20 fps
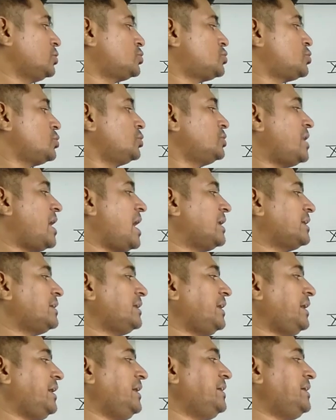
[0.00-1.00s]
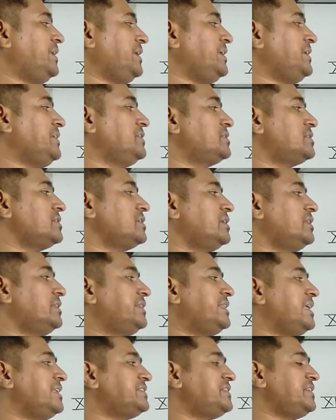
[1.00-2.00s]
So dark it is,
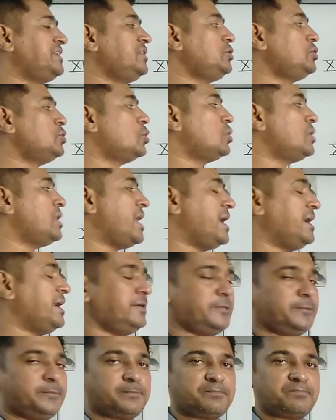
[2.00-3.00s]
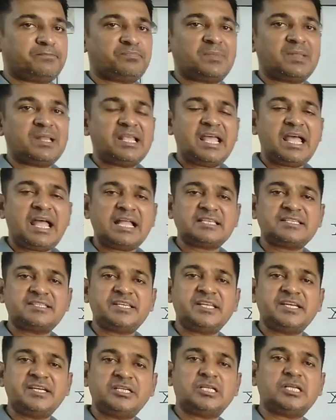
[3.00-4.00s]
they see no land. As
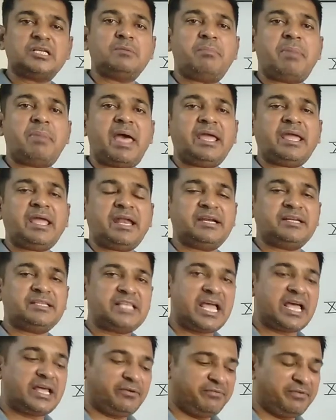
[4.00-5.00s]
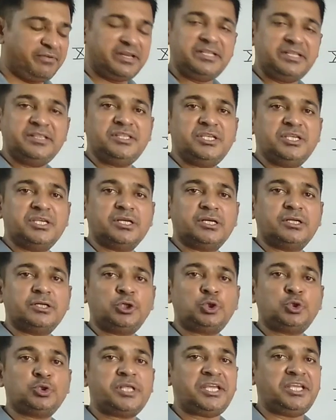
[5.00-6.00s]
they return back and they are very near
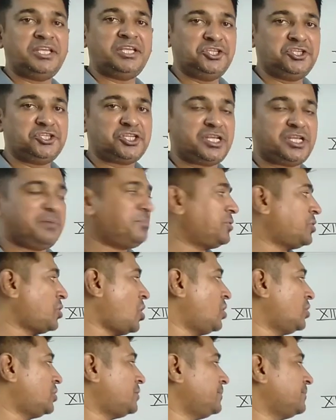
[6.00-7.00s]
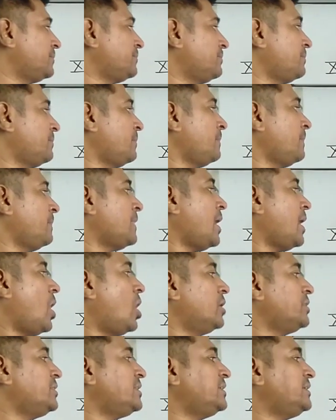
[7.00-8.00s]
to the Inchcape rock.
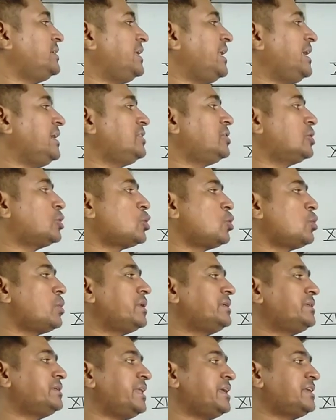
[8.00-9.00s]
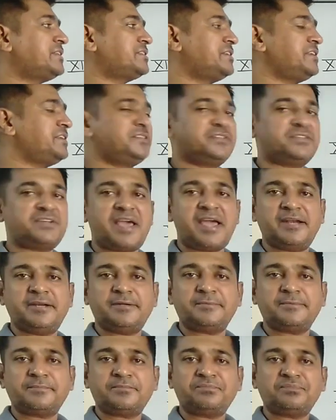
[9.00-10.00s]
On the deck the rover takes his
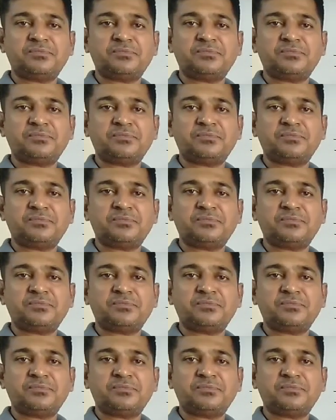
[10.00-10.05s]
stand.